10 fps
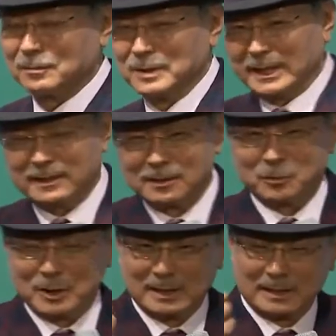The
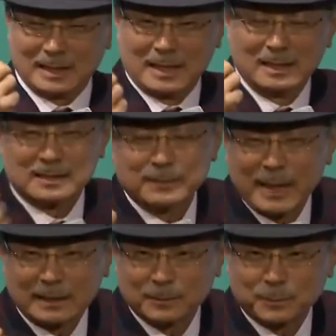smartphone you have in your
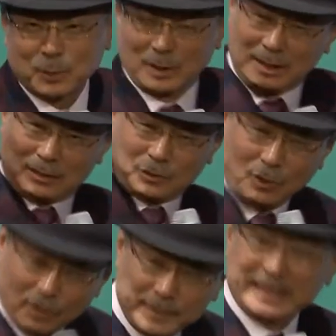hand
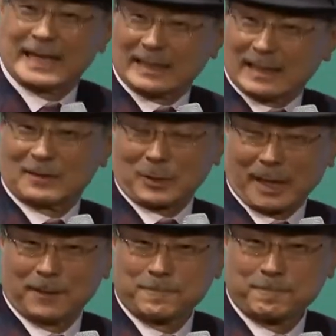is a terminal.
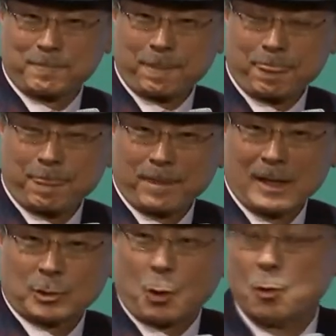
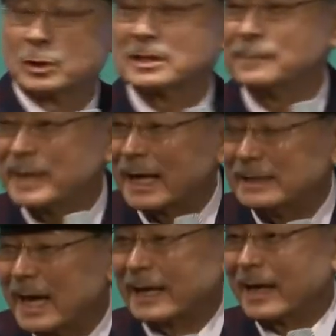Terminal
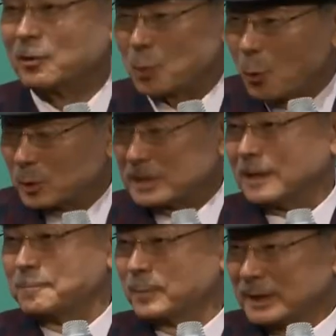means the
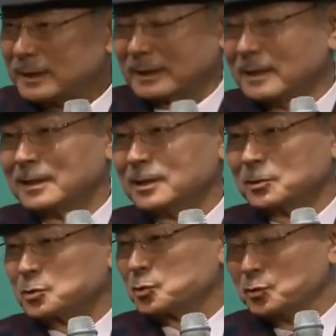end.
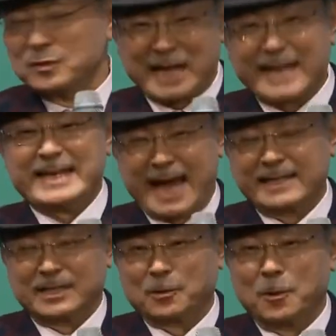It's not in the
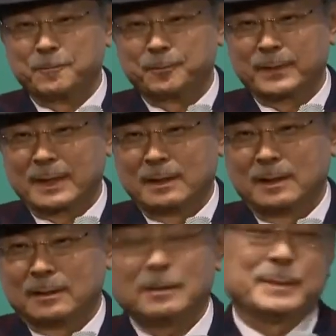middle.
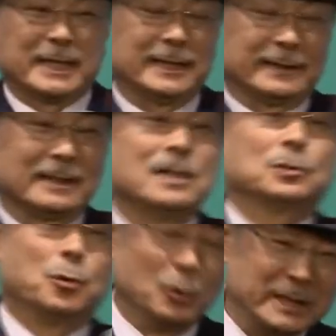If you want to
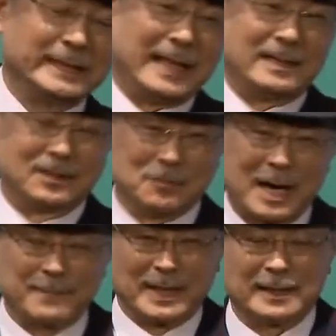make money, you
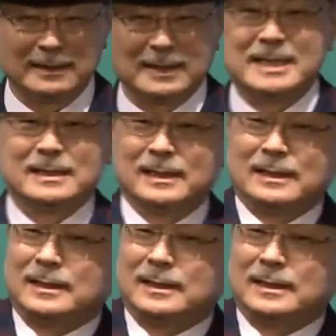cannot be